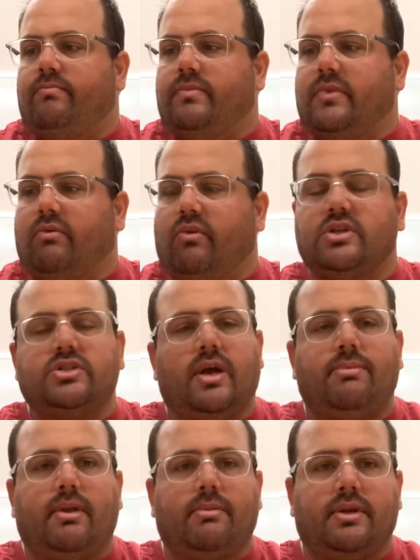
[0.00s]
the one job
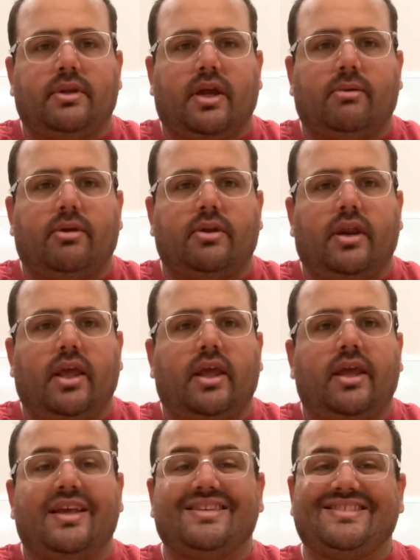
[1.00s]
that I'm going to talk about today
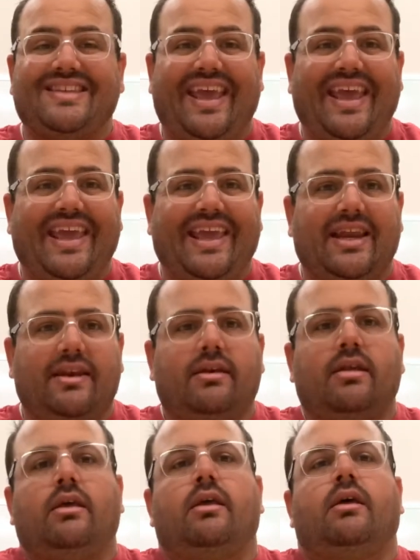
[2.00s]
is tagging.
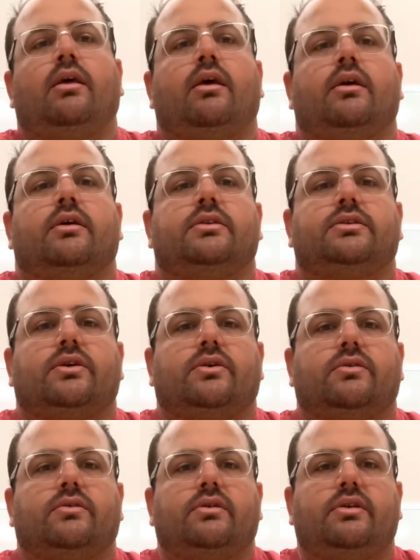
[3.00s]

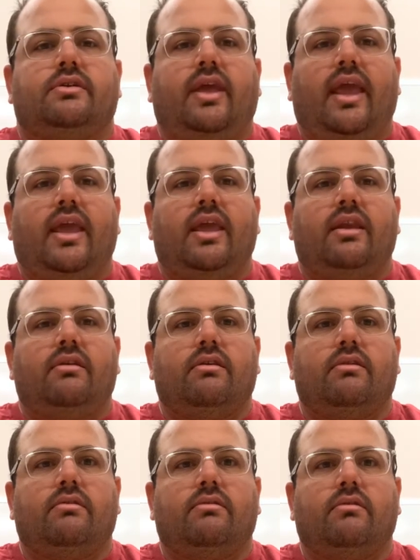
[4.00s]
So tagging
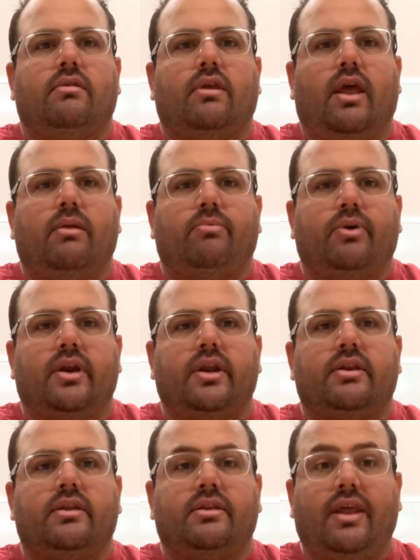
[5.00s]
and
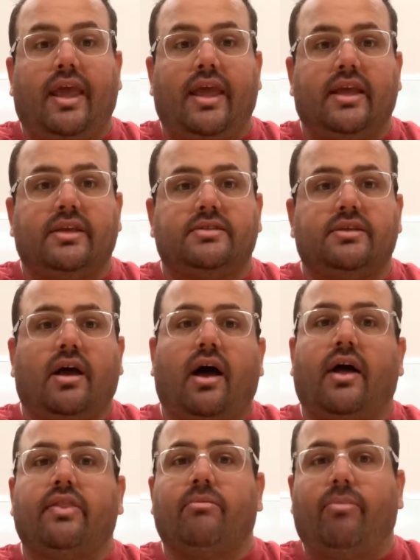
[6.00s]
putting tags
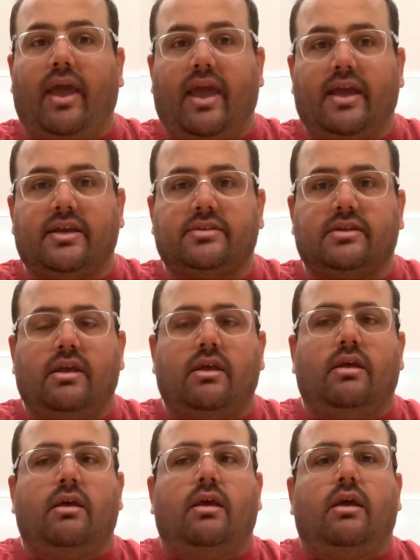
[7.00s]
on the bags.
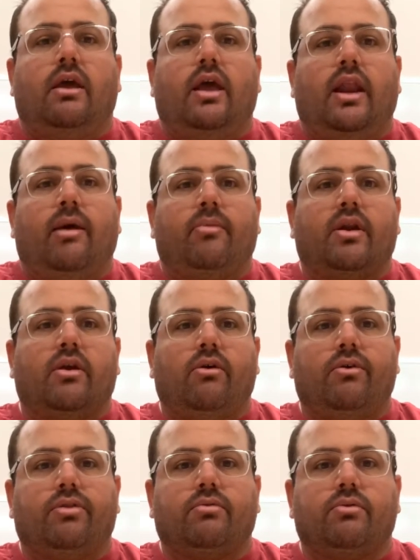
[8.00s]
And I'm going to go
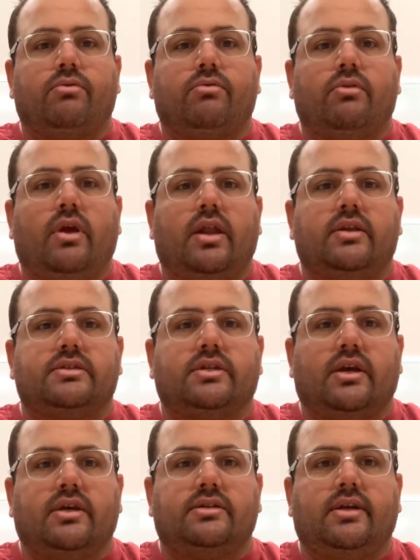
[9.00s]
through and
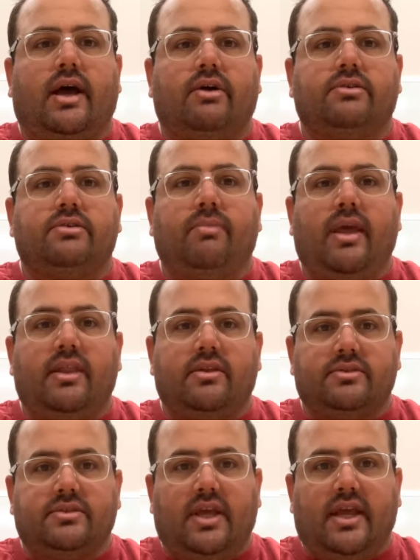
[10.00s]
discuss how to make
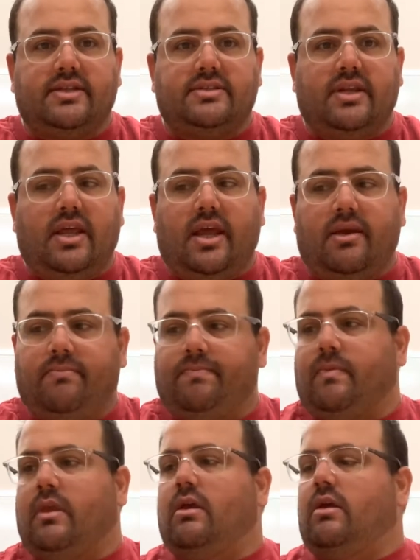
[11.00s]
those tags today.
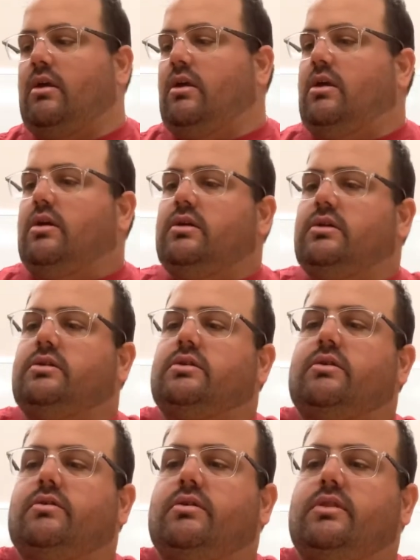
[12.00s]

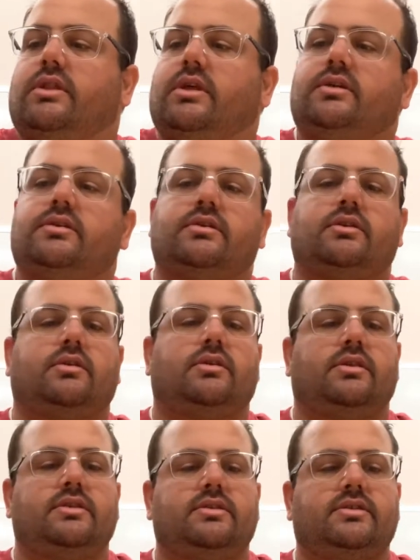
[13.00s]
So this
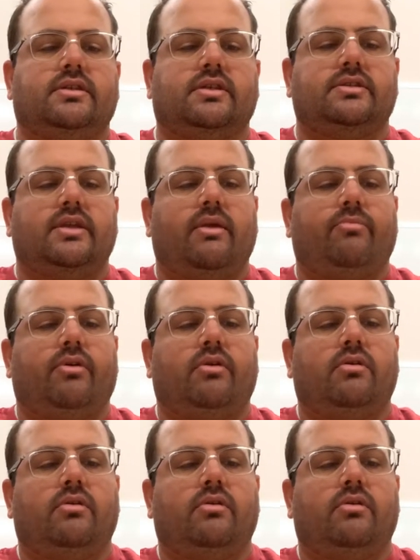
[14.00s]
is an example